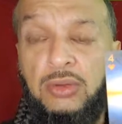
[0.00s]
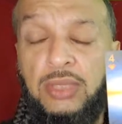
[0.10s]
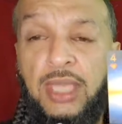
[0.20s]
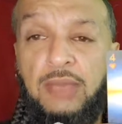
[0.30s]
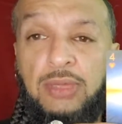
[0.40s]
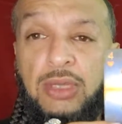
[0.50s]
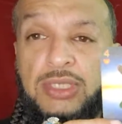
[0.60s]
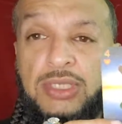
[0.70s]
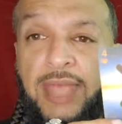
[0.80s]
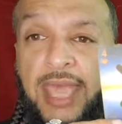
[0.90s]
Okay. We
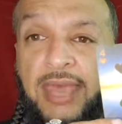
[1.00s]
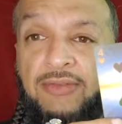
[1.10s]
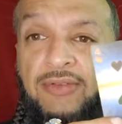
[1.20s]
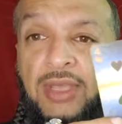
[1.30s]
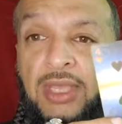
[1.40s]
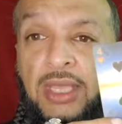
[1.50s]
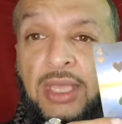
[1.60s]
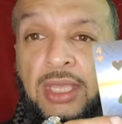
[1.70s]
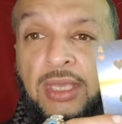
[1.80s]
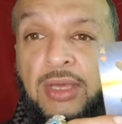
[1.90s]
also have
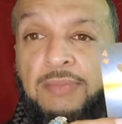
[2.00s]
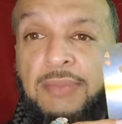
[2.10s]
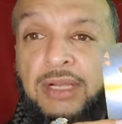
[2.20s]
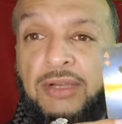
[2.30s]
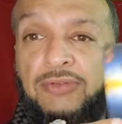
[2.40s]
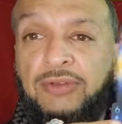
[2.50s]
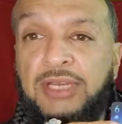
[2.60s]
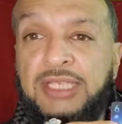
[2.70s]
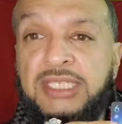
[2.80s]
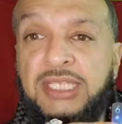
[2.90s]
my good
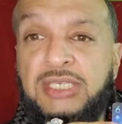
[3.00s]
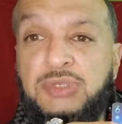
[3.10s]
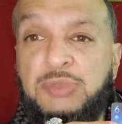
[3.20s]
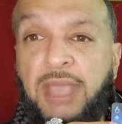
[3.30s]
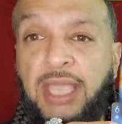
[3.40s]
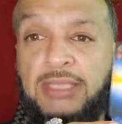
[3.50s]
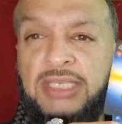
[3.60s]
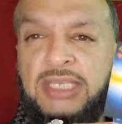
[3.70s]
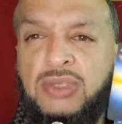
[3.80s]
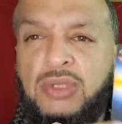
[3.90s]
friend, the Six of Spades.
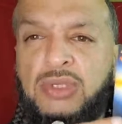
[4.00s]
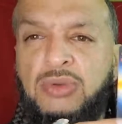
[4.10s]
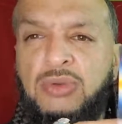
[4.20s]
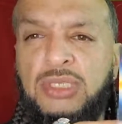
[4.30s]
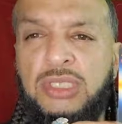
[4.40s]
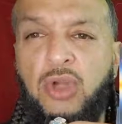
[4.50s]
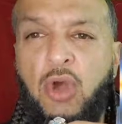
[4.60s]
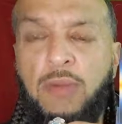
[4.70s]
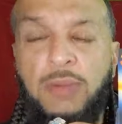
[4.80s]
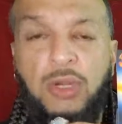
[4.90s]
This is also known as the
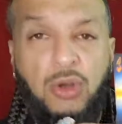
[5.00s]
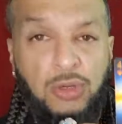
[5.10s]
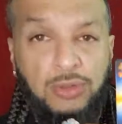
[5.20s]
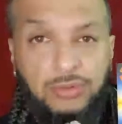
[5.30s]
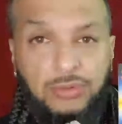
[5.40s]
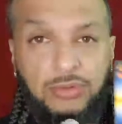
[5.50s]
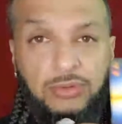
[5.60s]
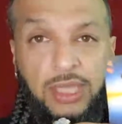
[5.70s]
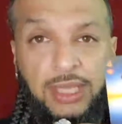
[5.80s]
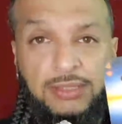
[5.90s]
Karma card.
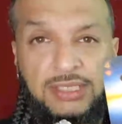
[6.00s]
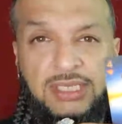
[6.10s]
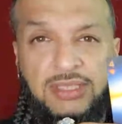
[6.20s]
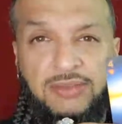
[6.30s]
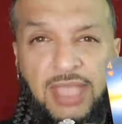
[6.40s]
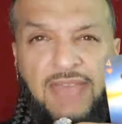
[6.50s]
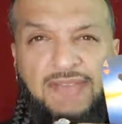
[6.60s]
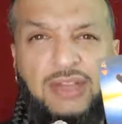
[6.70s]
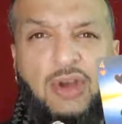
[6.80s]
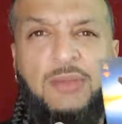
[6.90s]
Okay. This is a
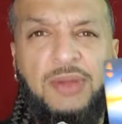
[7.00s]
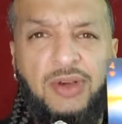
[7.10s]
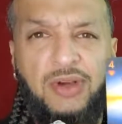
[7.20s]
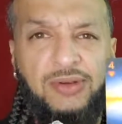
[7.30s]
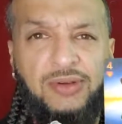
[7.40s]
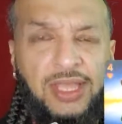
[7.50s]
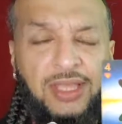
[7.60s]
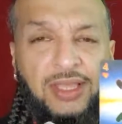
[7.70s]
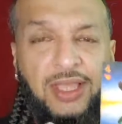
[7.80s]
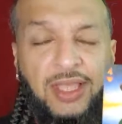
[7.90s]
heavy karma card. Okay.